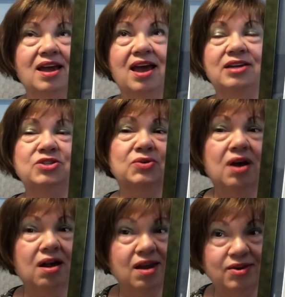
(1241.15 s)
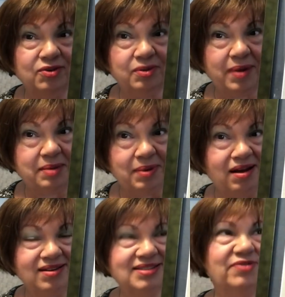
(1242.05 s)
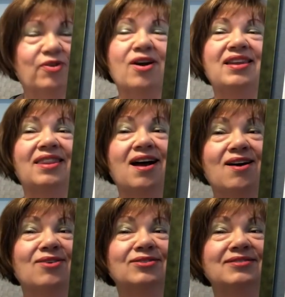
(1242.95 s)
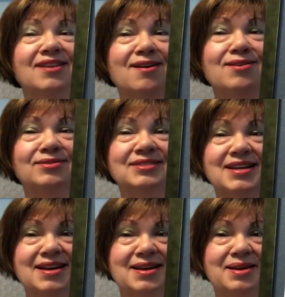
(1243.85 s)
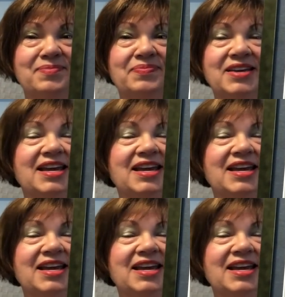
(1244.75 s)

as you call, under the bed box for a long, long time,